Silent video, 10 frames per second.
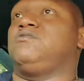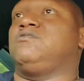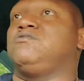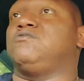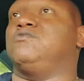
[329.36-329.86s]

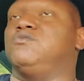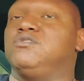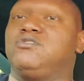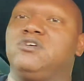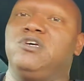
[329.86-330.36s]
So
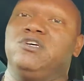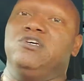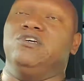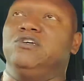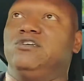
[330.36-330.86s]

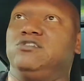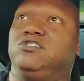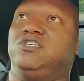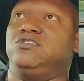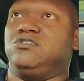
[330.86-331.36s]
it's
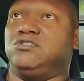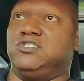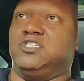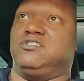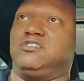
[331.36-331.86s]

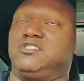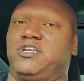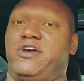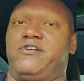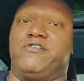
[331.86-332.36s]
just
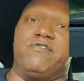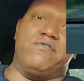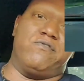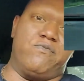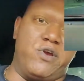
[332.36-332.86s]
standard
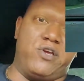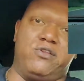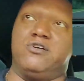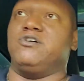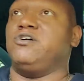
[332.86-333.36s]

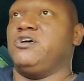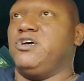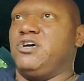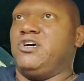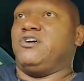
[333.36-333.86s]
regular
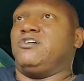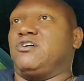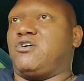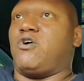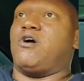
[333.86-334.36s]

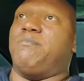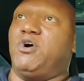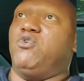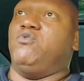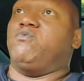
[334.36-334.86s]
car
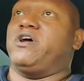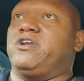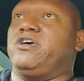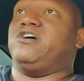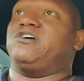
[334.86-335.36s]
mode right
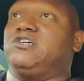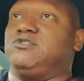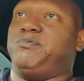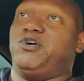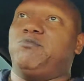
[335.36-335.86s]
now because
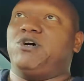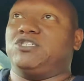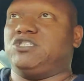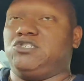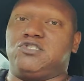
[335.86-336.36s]
the pedal box
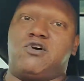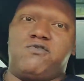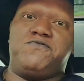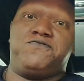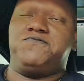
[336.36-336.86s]
is
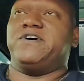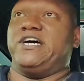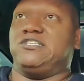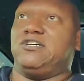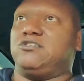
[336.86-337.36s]
off,
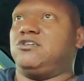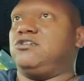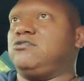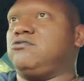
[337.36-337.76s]
as I said.